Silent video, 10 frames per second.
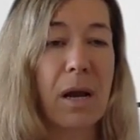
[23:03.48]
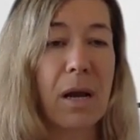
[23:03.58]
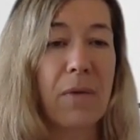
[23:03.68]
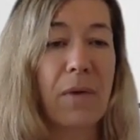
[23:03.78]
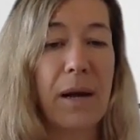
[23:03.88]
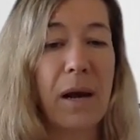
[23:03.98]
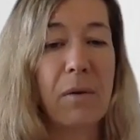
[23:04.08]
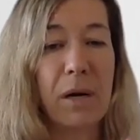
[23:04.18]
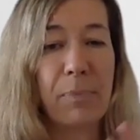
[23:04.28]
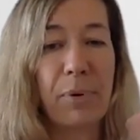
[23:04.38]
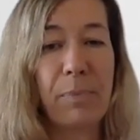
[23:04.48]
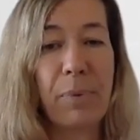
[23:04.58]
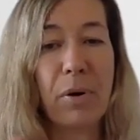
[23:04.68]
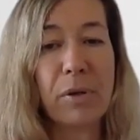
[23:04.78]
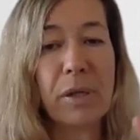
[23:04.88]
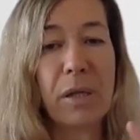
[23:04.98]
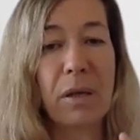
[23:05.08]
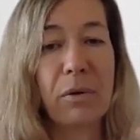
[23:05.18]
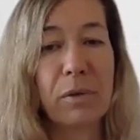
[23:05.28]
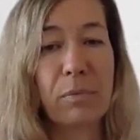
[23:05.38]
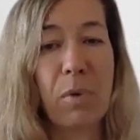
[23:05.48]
Then I want to propose in those